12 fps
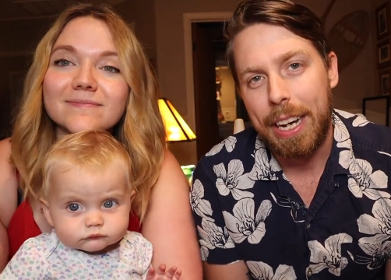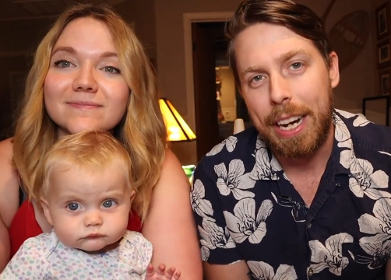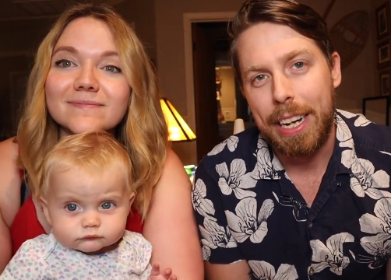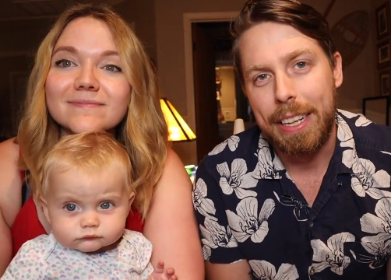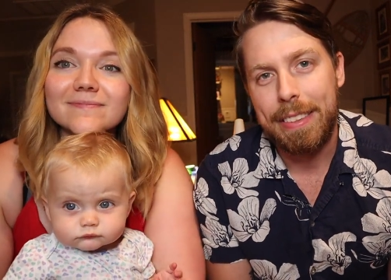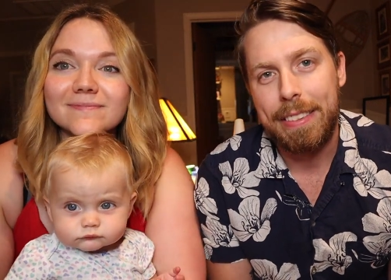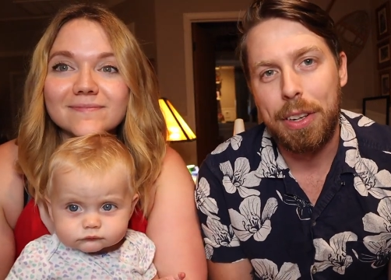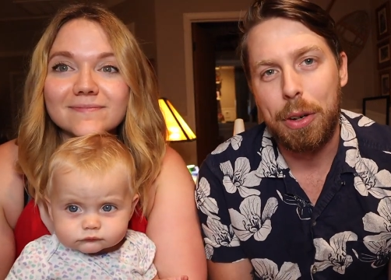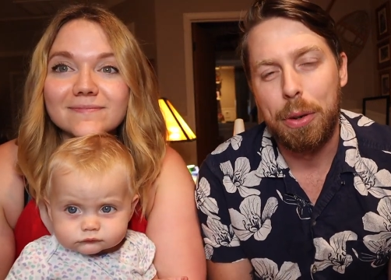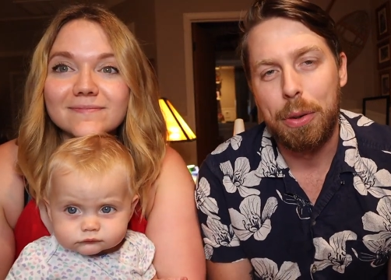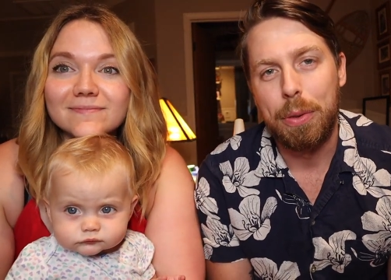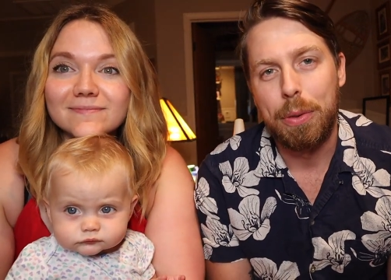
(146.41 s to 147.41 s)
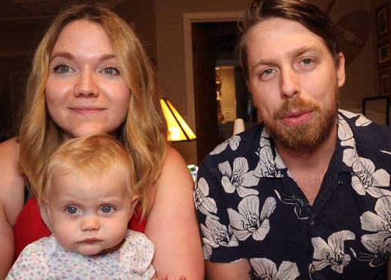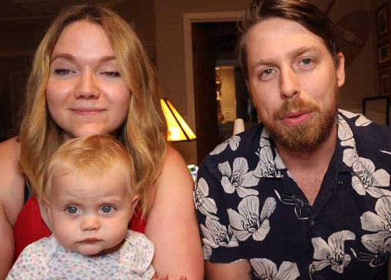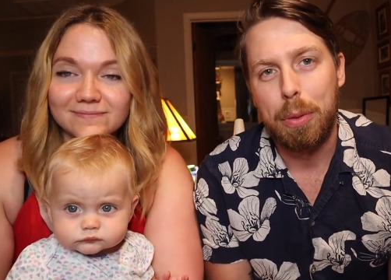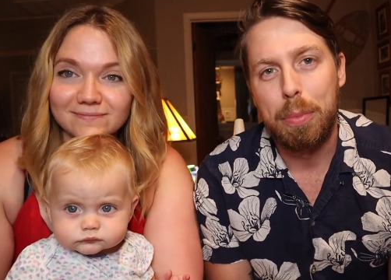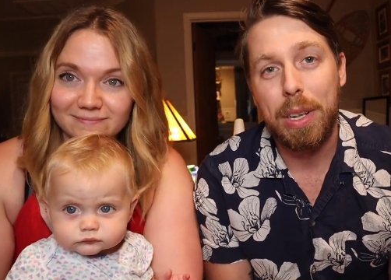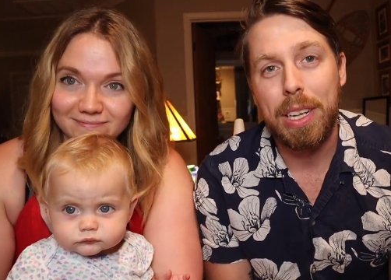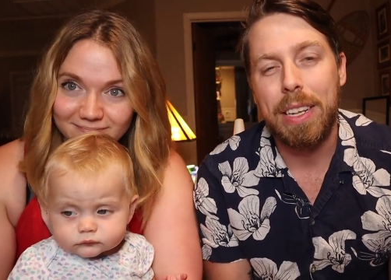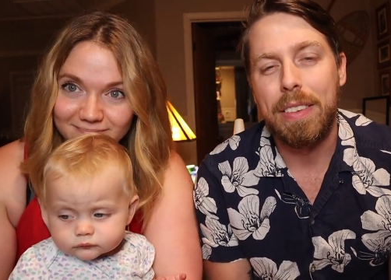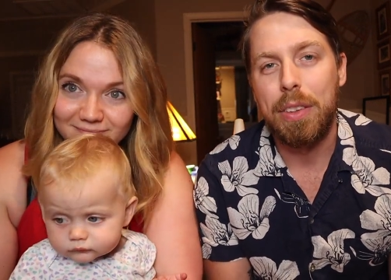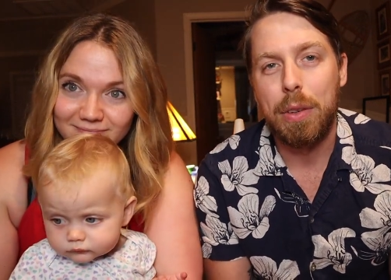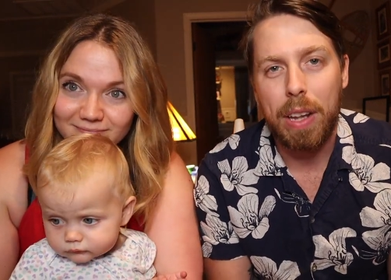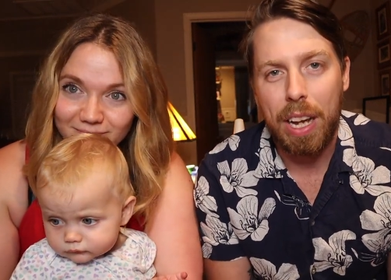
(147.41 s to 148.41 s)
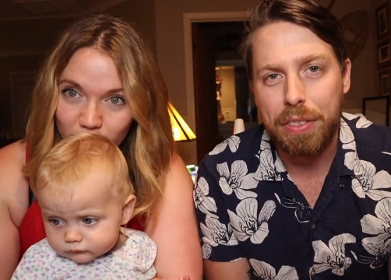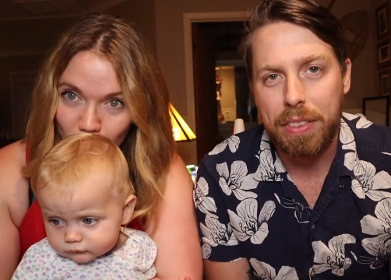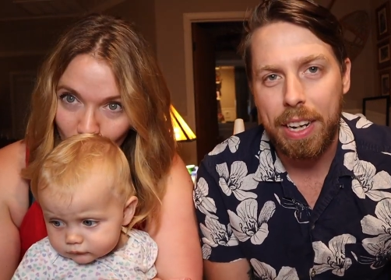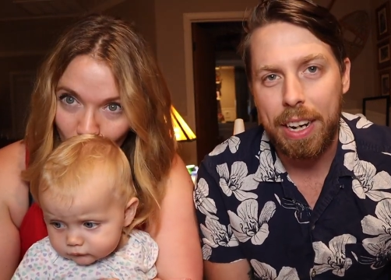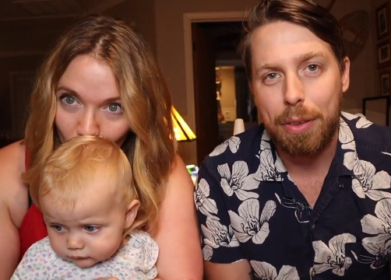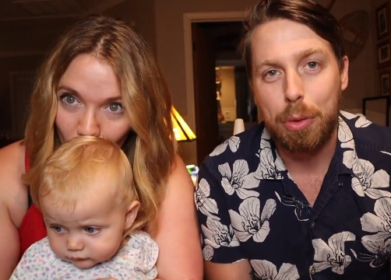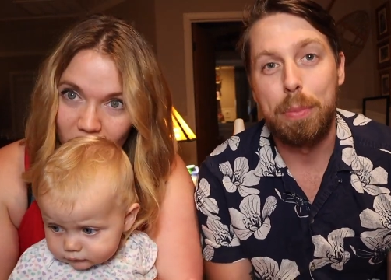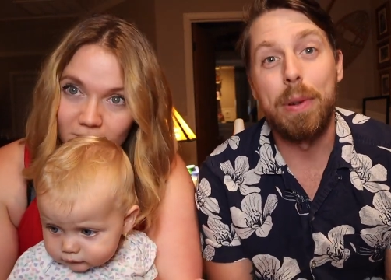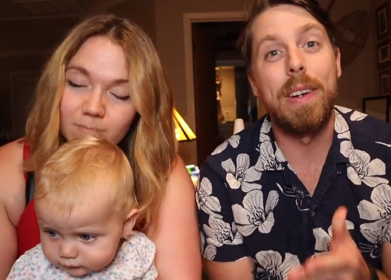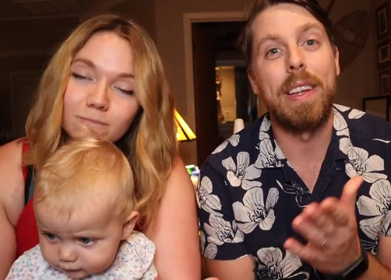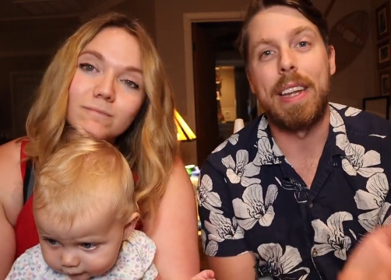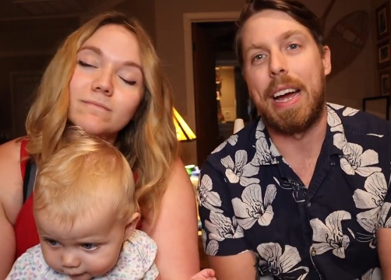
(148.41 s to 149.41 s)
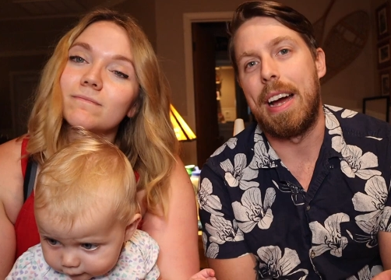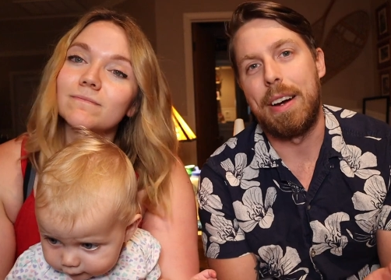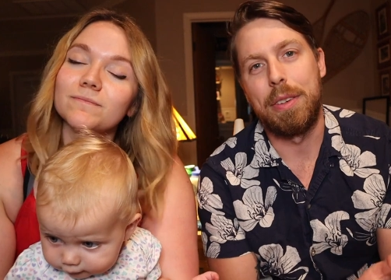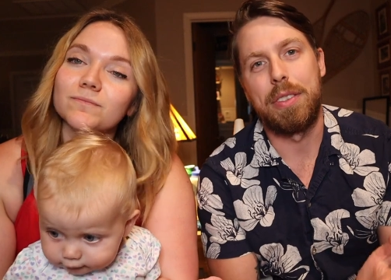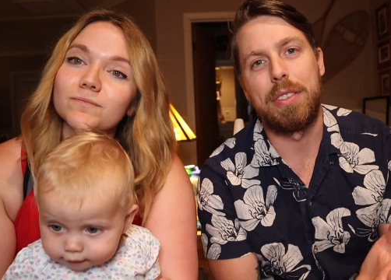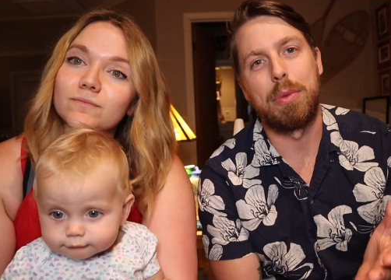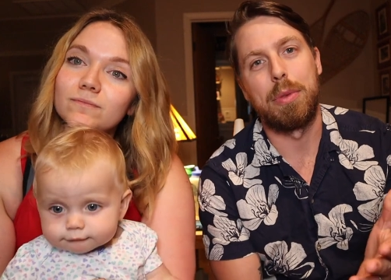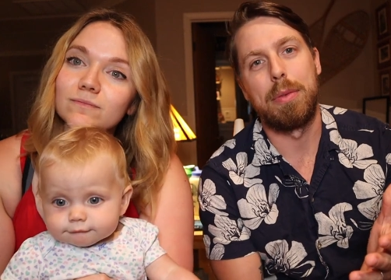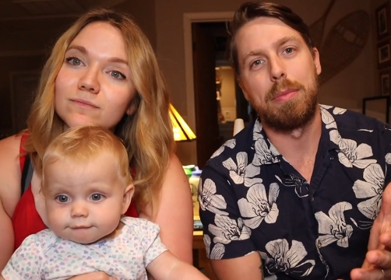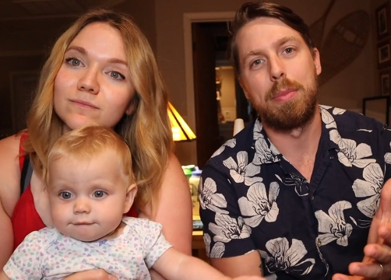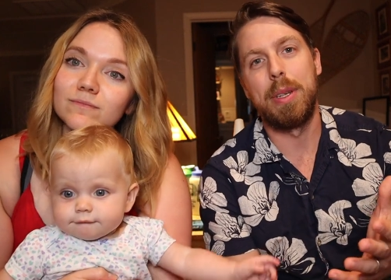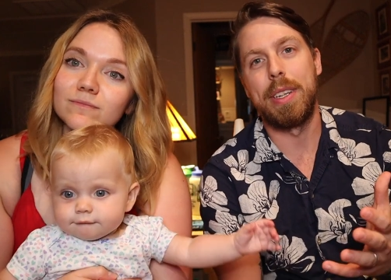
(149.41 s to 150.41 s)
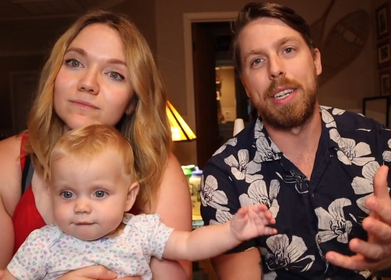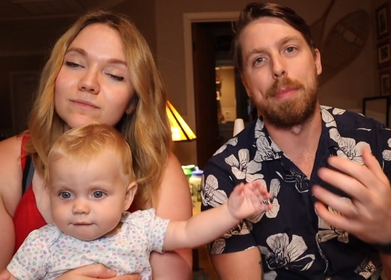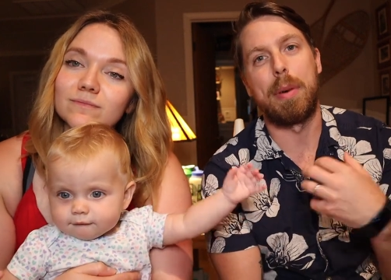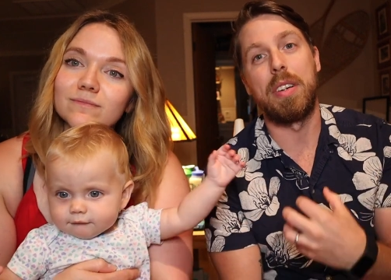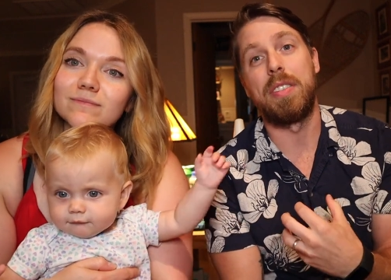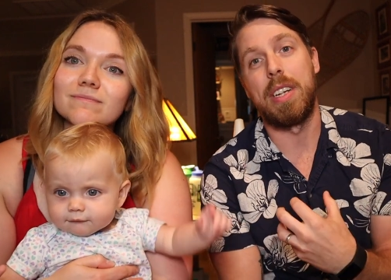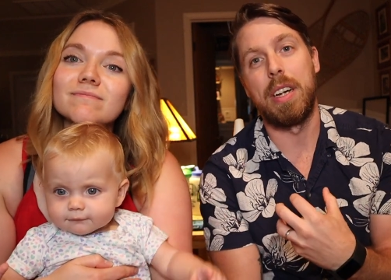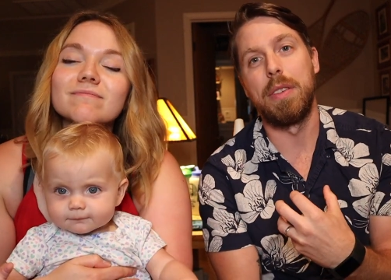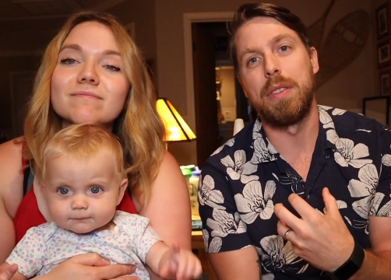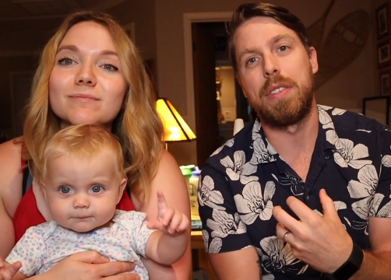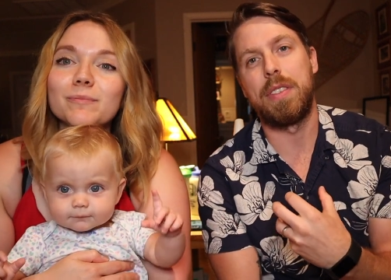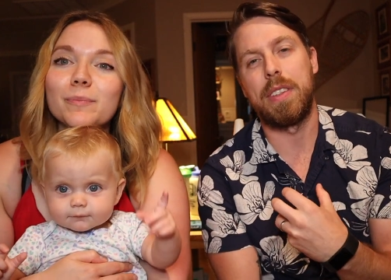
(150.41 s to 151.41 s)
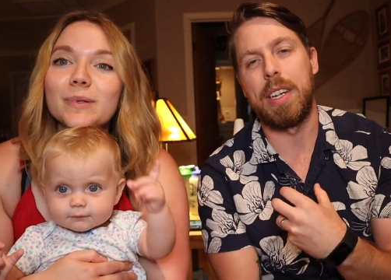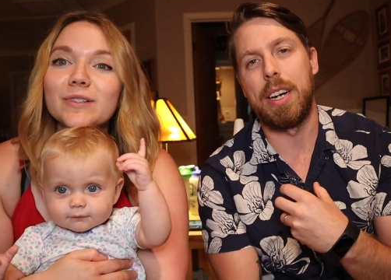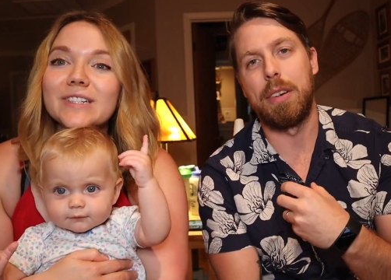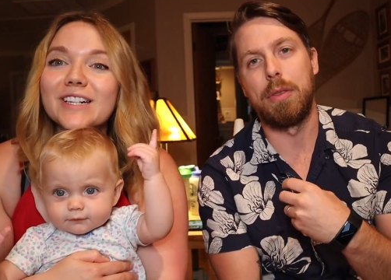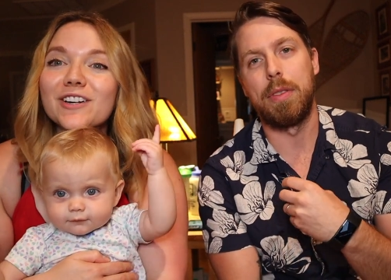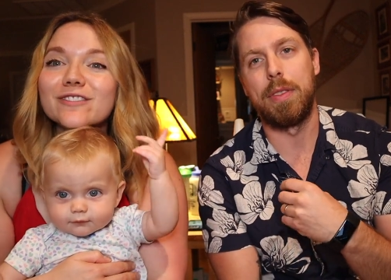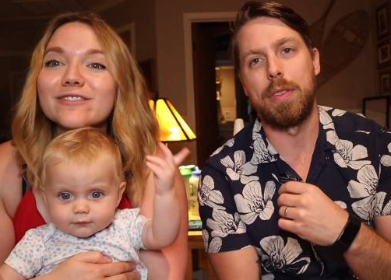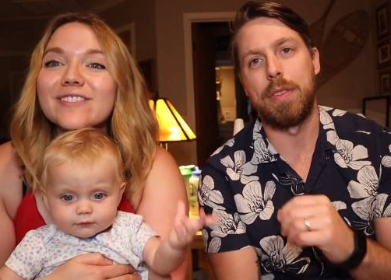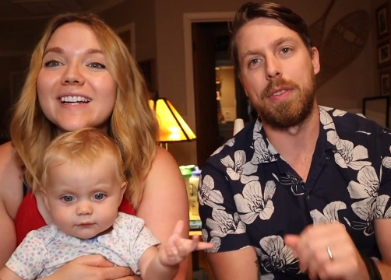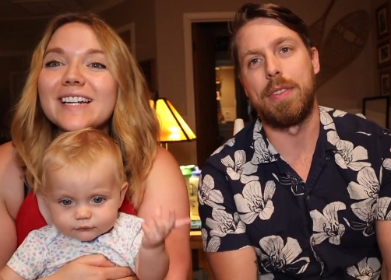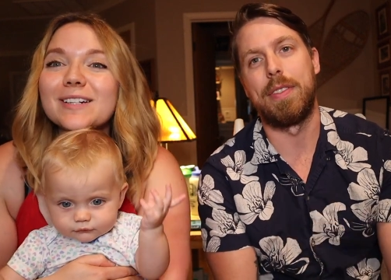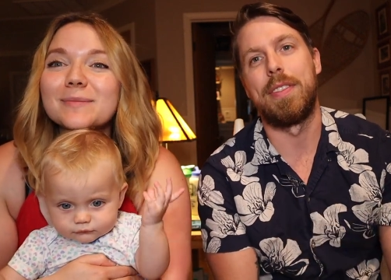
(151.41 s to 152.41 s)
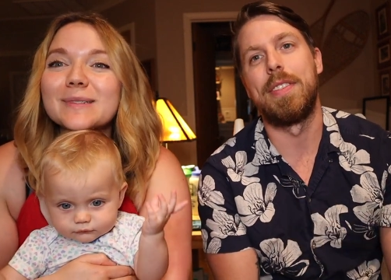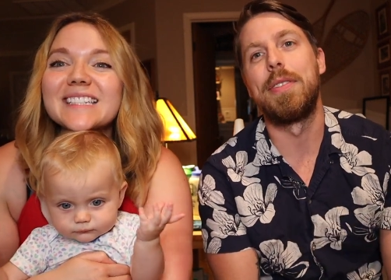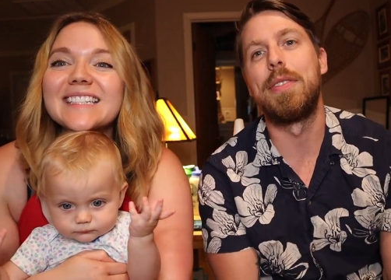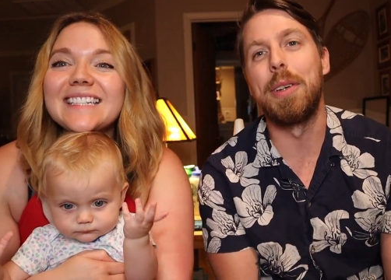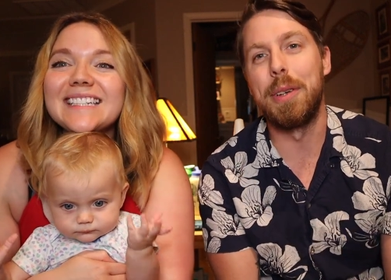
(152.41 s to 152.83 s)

Speaker 1: Uh, so we're building this new lifestyle. We're building the house. We're building up ourselves. Uh, building our
Speaker 2: family.